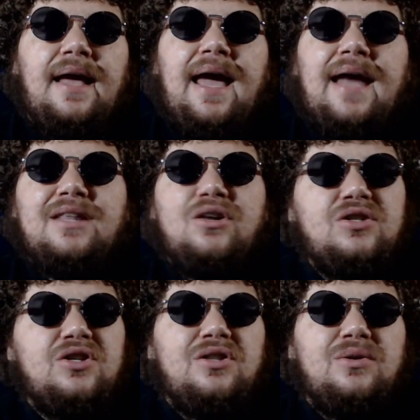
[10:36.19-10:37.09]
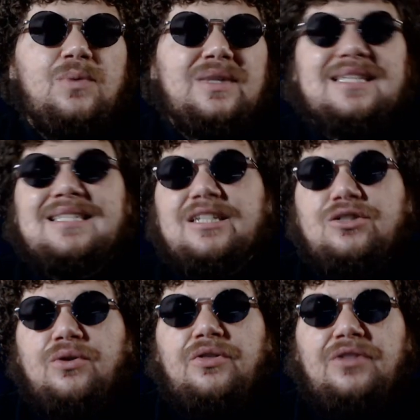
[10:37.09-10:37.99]
And those are with the
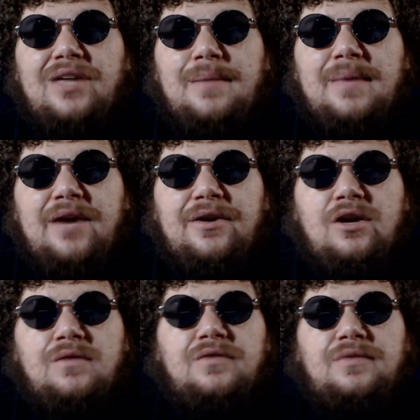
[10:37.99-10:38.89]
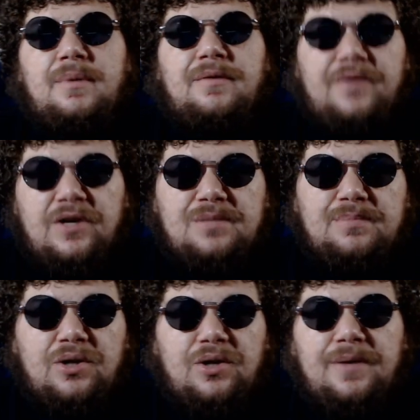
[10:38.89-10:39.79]
central theme carried over from the first
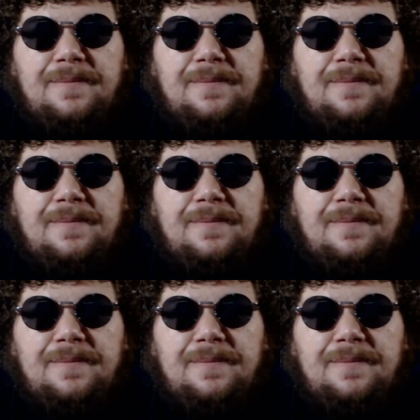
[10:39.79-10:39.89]
book.